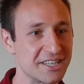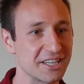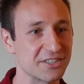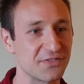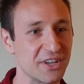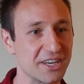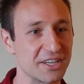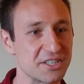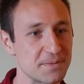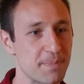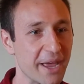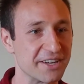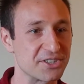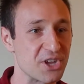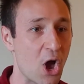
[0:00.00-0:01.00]
Six feet of
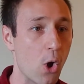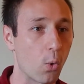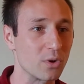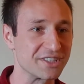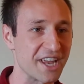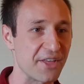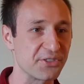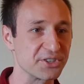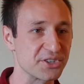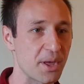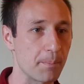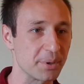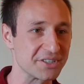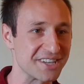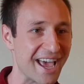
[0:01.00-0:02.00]
space where death is
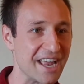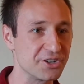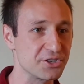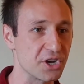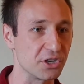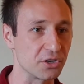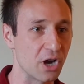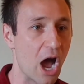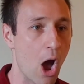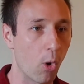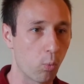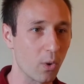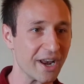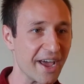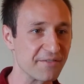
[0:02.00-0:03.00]
the potential.
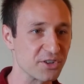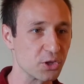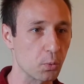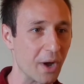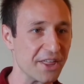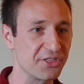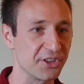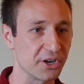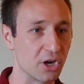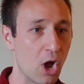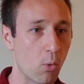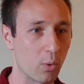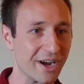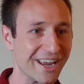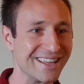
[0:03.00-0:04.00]
Whatever the weather,
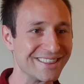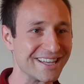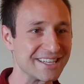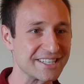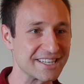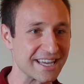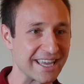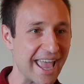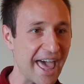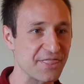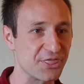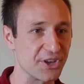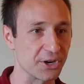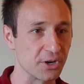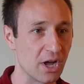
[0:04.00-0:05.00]
we're in this together.